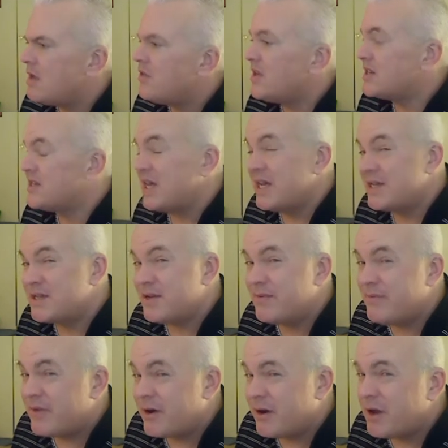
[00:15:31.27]
This is a
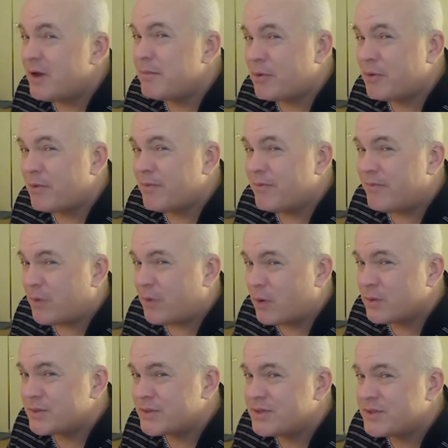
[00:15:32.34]
variable
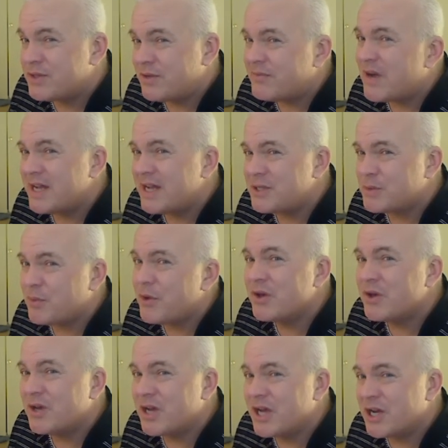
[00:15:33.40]
volts device where you